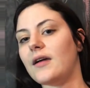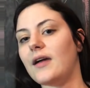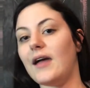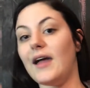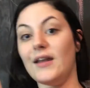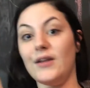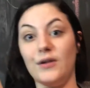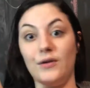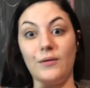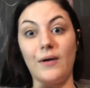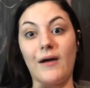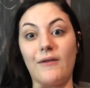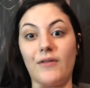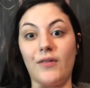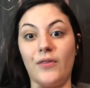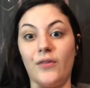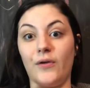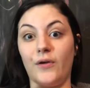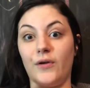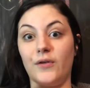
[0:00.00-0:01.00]
and you haven't
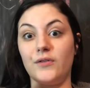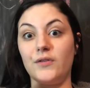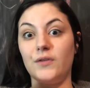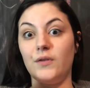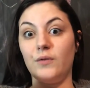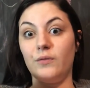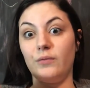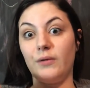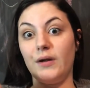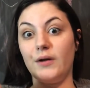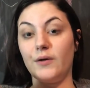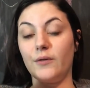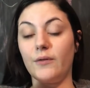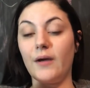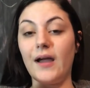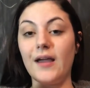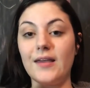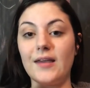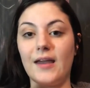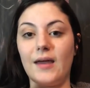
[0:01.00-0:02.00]
learned to read or
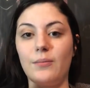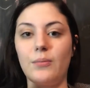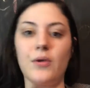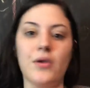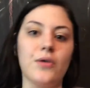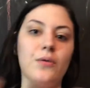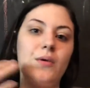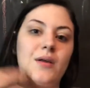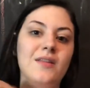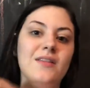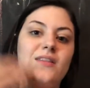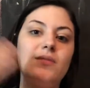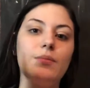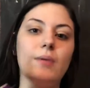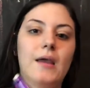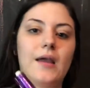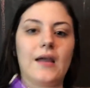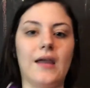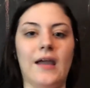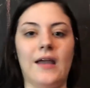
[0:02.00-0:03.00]
write yet, but you can
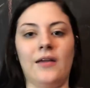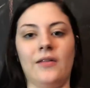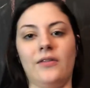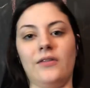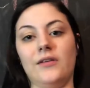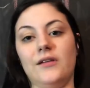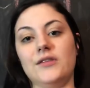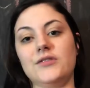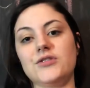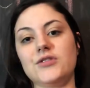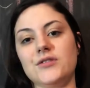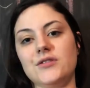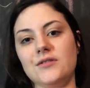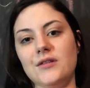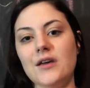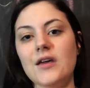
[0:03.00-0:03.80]
speak English,